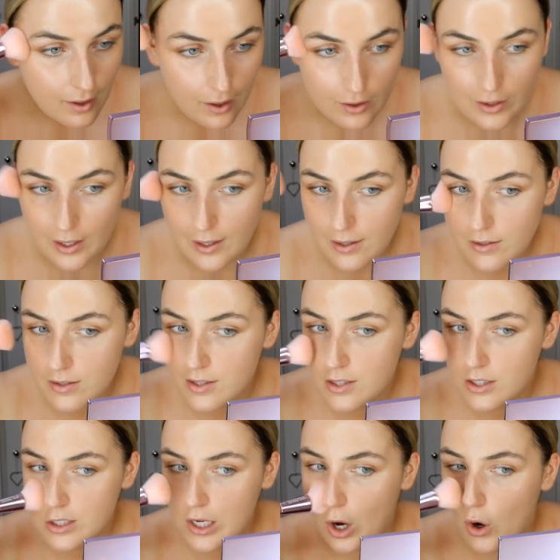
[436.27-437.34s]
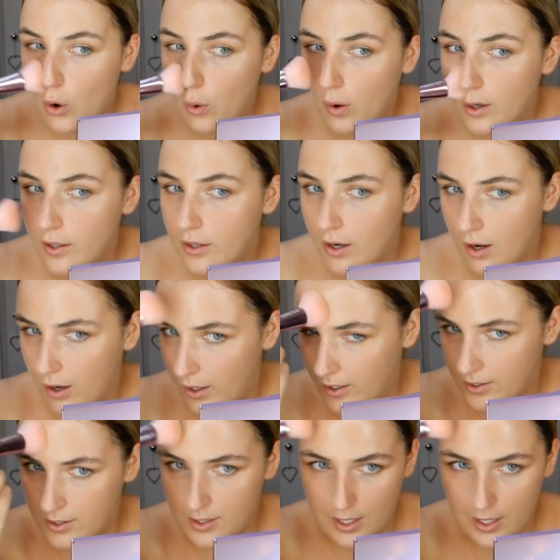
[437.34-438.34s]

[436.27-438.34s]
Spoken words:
Oh, that looks so nice.